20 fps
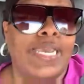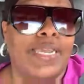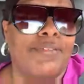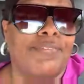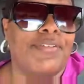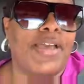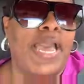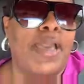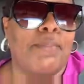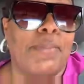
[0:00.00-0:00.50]
I
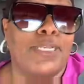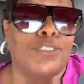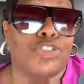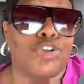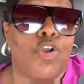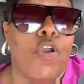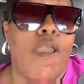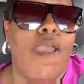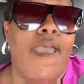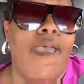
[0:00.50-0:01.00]
got to find my
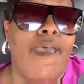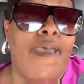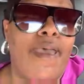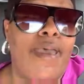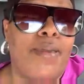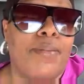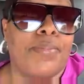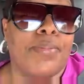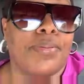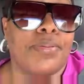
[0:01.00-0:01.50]

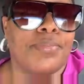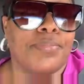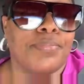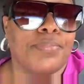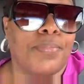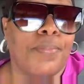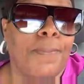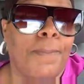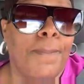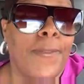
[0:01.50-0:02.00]
tribe.
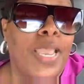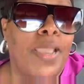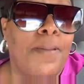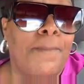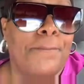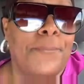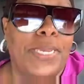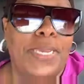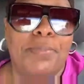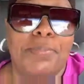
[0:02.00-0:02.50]

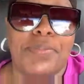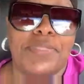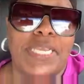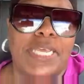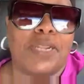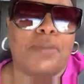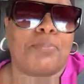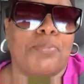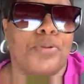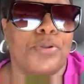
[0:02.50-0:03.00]
People
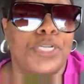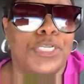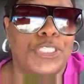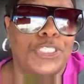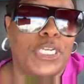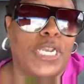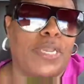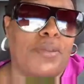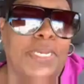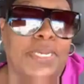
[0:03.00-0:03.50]
that
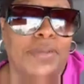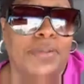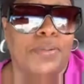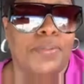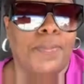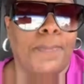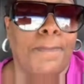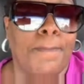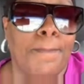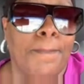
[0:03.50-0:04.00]
appreciate me.
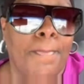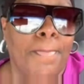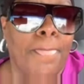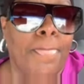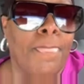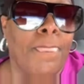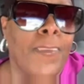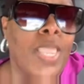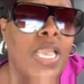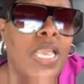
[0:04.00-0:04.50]

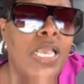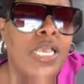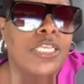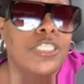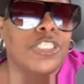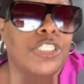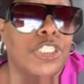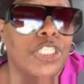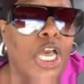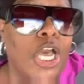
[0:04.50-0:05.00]

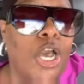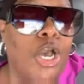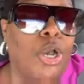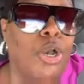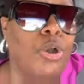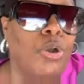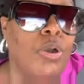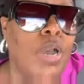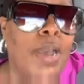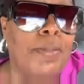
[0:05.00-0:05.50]

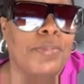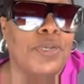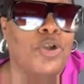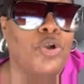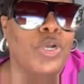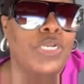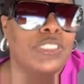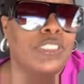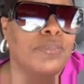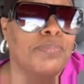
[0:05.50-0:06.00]
So I'm
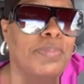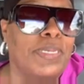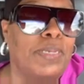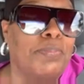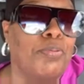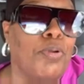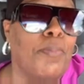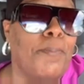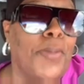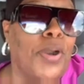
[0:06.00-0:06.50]
going to
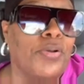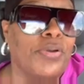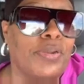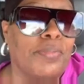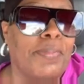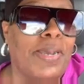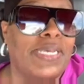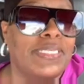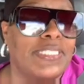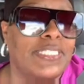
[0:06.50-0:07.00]
be
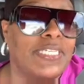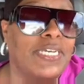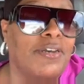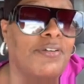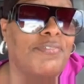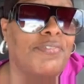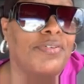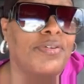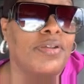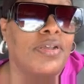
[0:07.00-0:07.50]
promoting
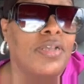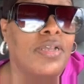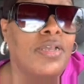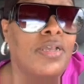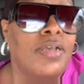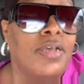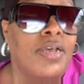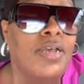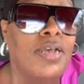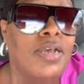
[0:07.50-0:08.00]
myself
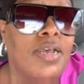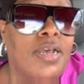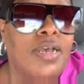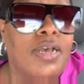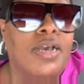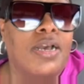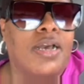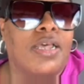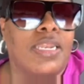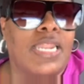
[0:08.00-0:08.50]

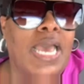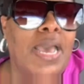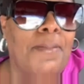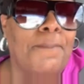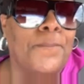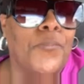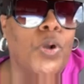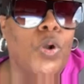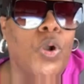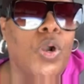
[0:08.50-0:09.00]
a
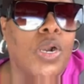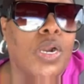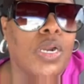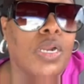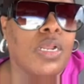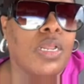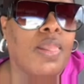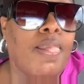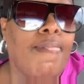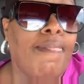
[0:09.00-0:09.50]
lot
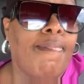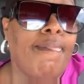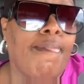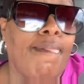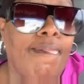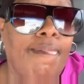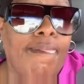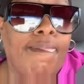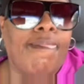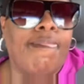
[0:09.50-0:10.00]
more.
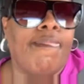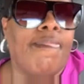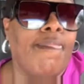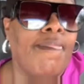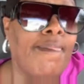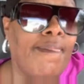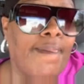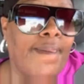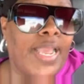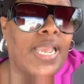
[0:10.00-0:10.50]

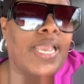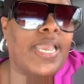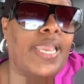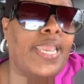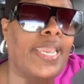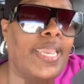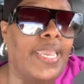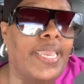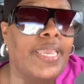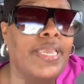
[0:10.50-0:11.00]

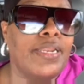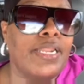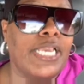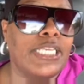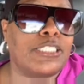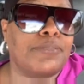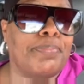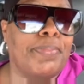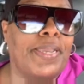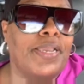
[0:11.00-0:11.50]
And
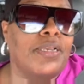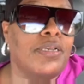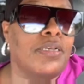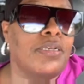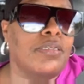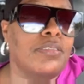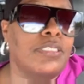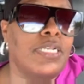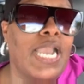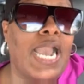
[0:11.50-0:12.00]
expand,
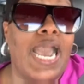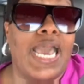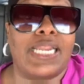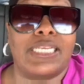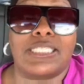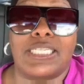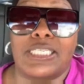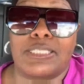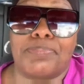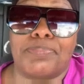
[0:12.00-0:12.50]
uh,
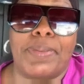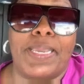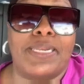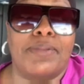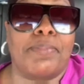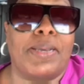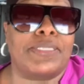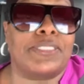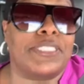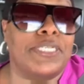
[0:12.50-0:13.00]
God is
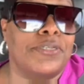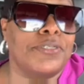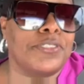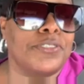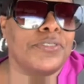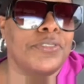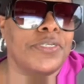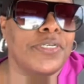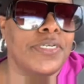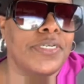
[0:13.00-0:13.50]
expanding my
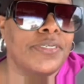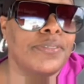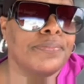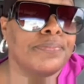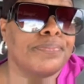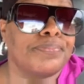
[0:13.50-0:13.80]
territory.